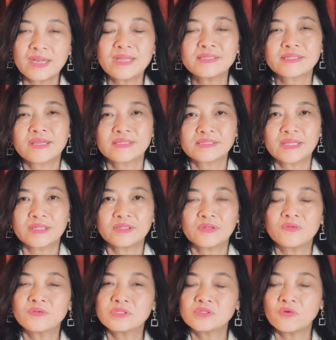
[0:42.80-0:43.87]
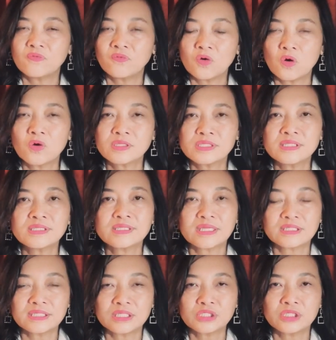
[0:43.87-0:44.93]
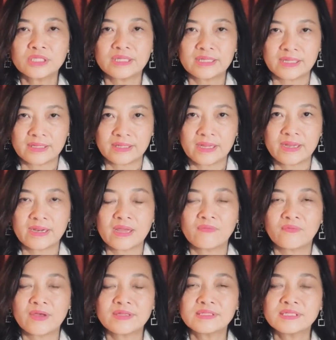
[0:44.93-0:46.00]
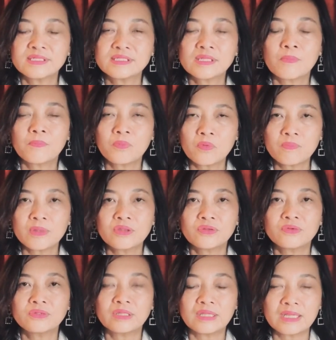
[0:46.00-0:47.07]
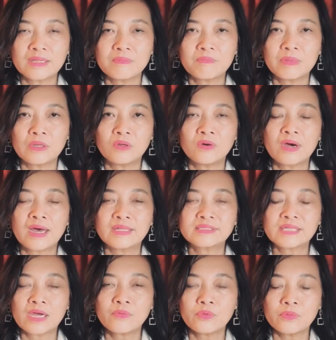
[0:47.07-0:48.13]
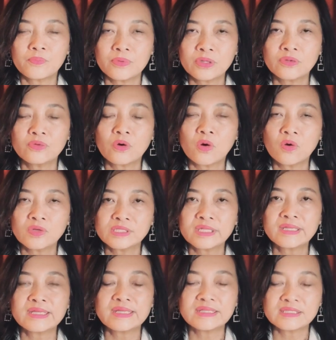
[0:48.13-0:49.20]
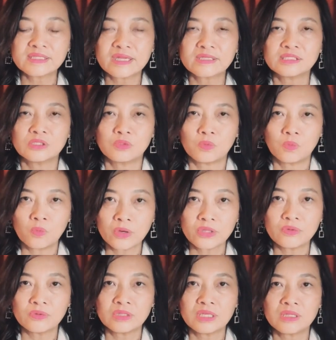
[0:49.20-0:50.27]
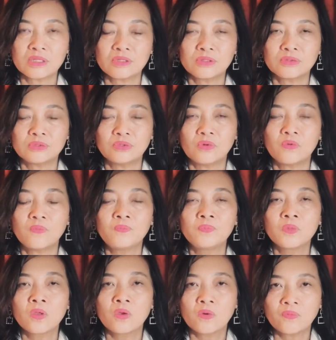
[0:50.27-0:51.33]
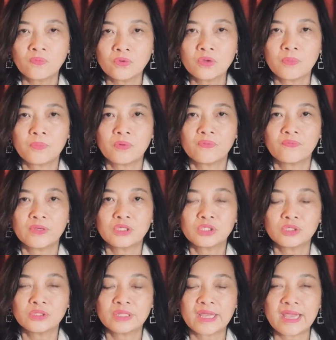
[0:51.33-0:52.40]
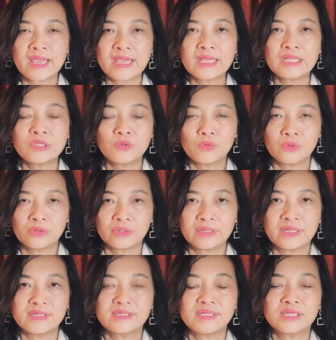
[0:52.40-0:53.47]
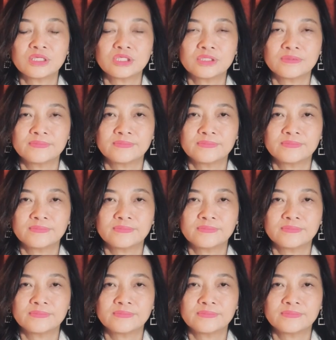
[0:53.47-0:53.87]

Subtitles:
Started. So for awesome suggestions and advices, book me through the link below us. I will bring you awesome insights into what you need to know for your profession and your organization.